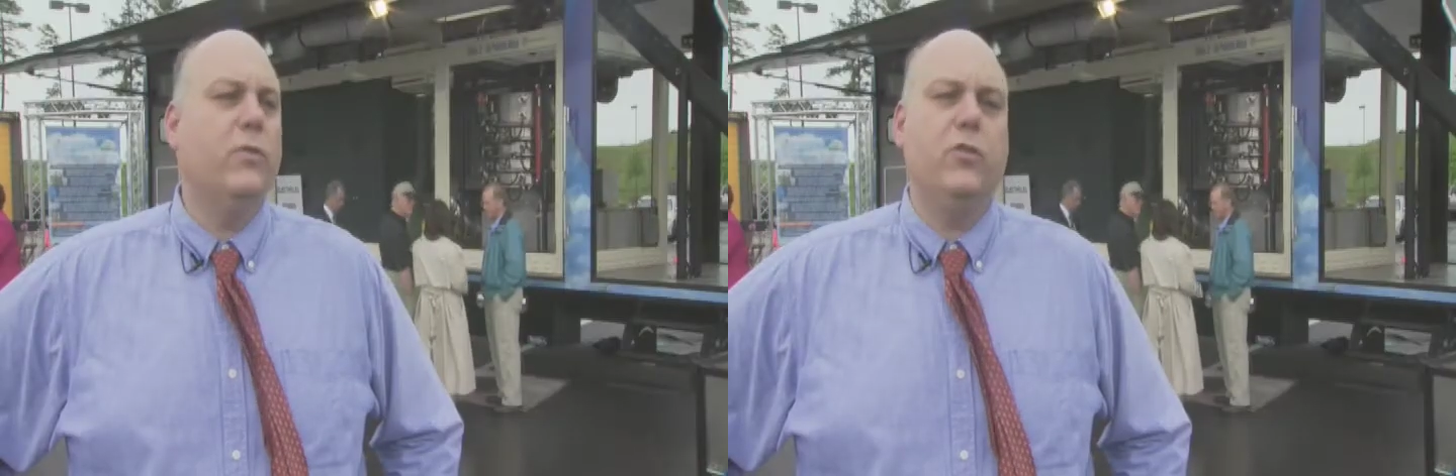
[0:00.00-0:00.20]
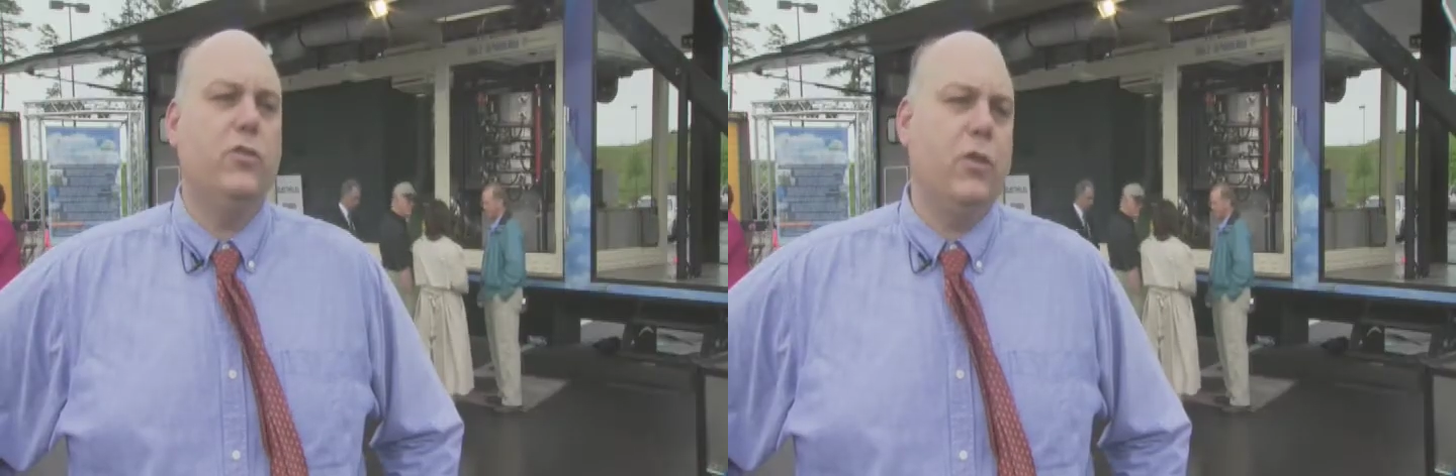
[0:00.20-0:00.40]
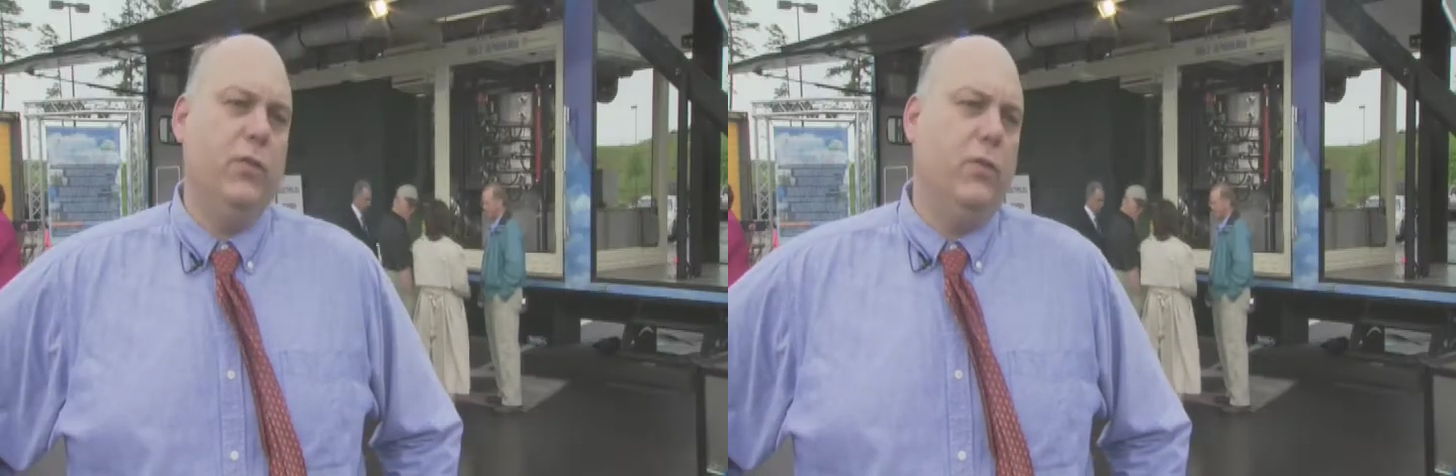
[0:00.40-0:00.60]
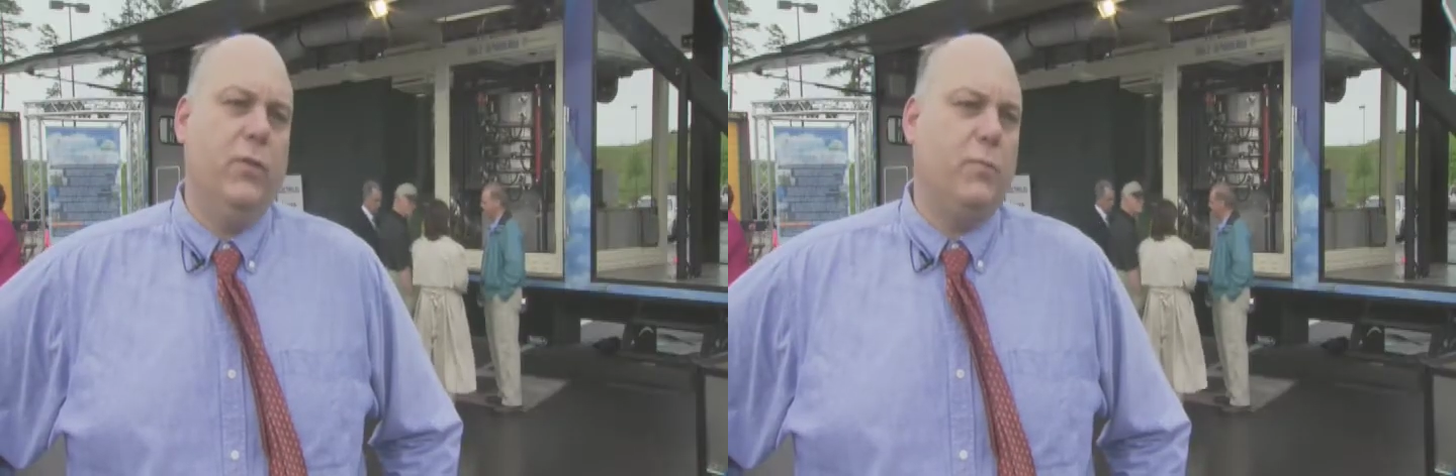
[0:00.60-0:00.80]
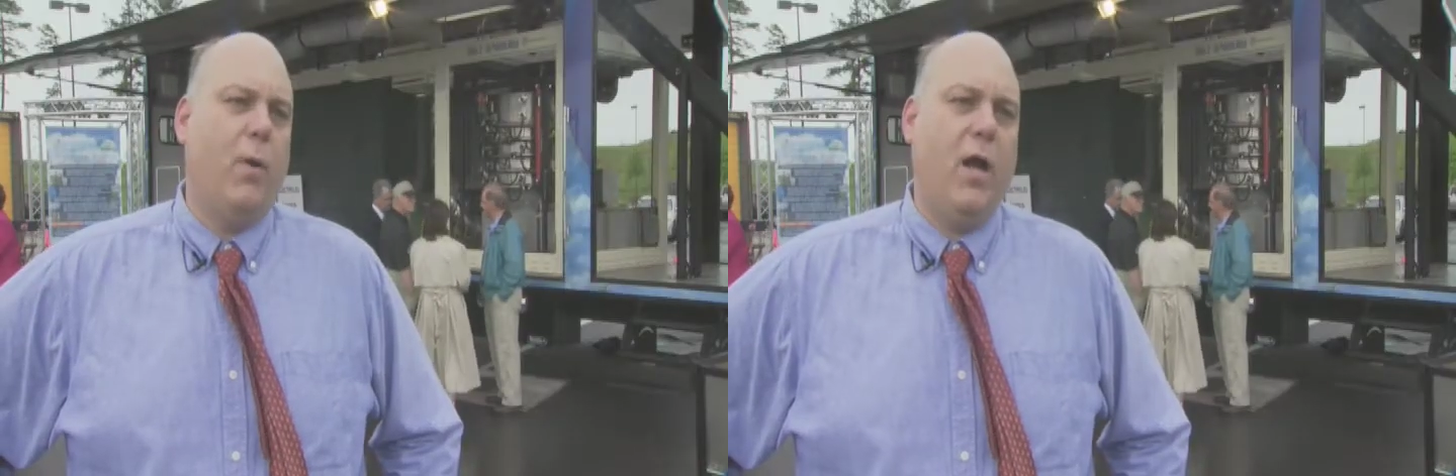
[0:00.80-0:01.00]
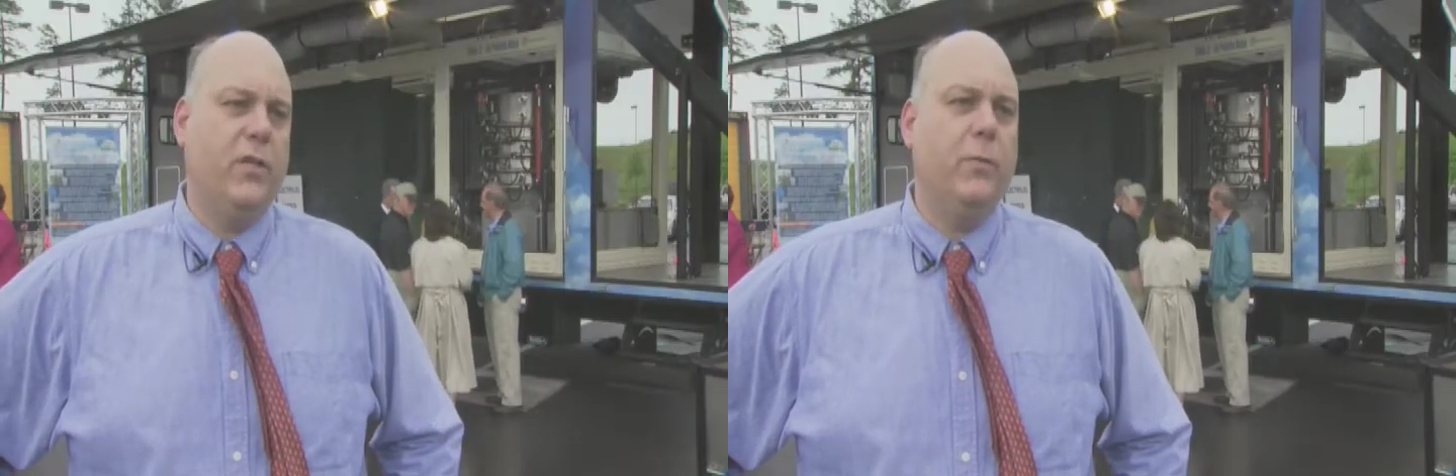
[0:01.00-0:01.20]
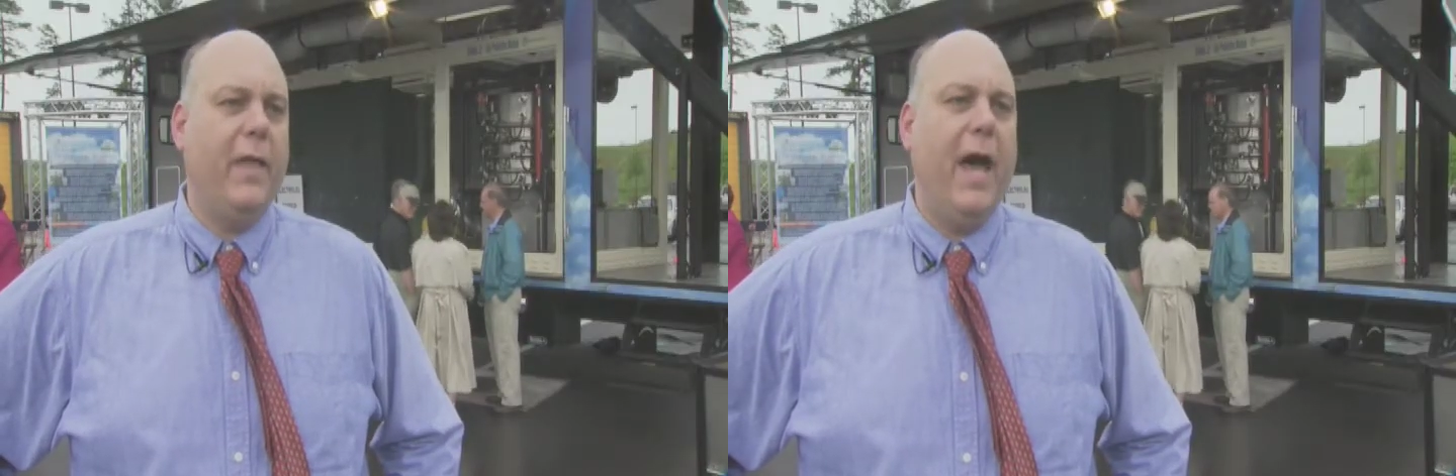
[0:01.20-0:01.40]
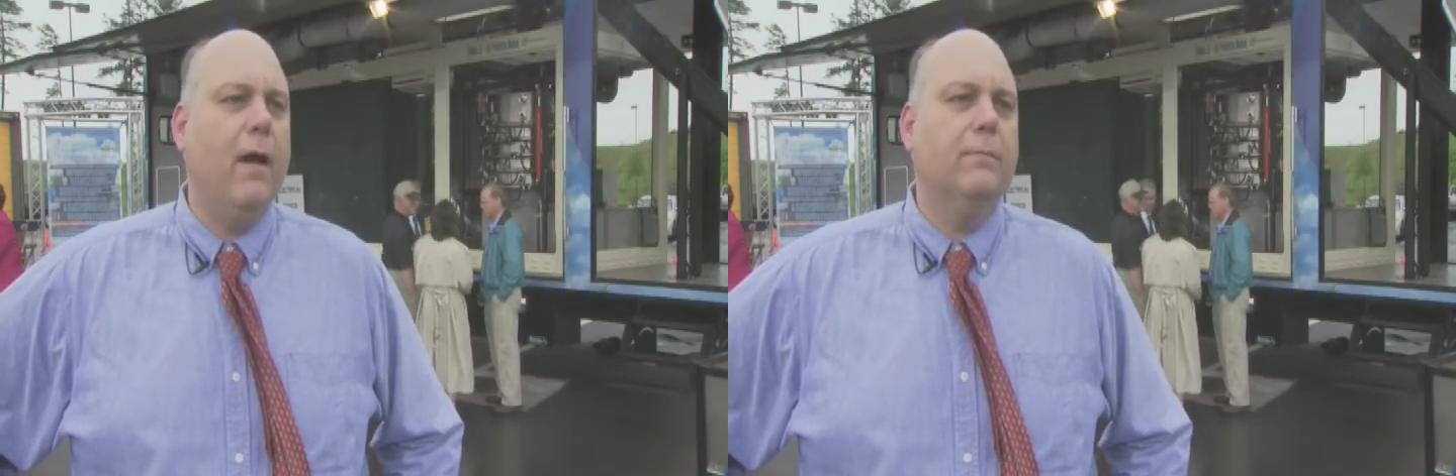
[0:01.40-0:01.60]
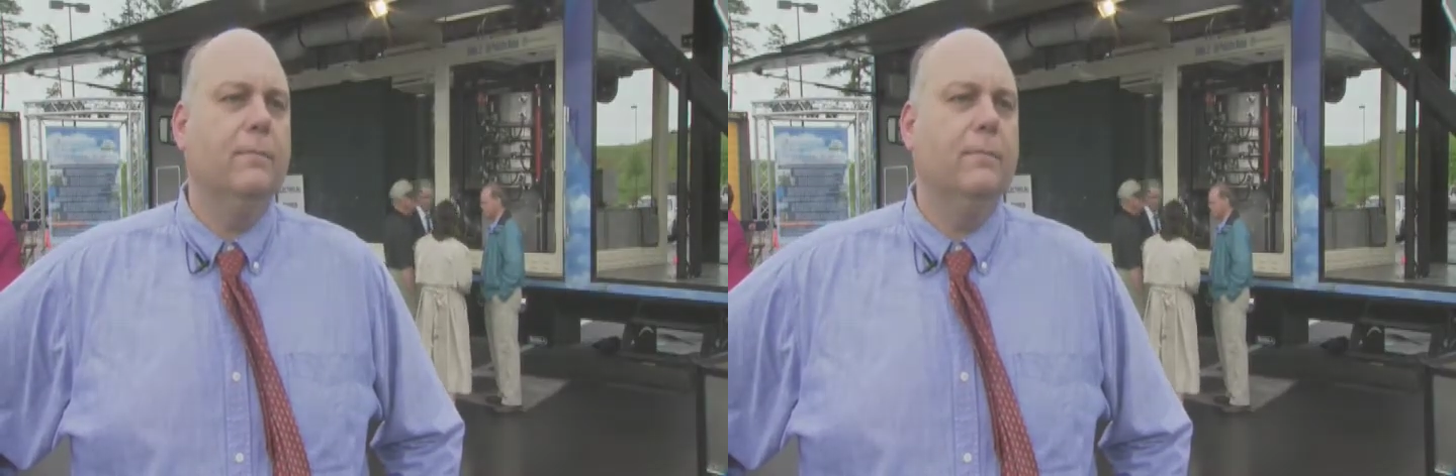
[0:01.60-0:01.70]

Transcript: you just couldn't do this project without.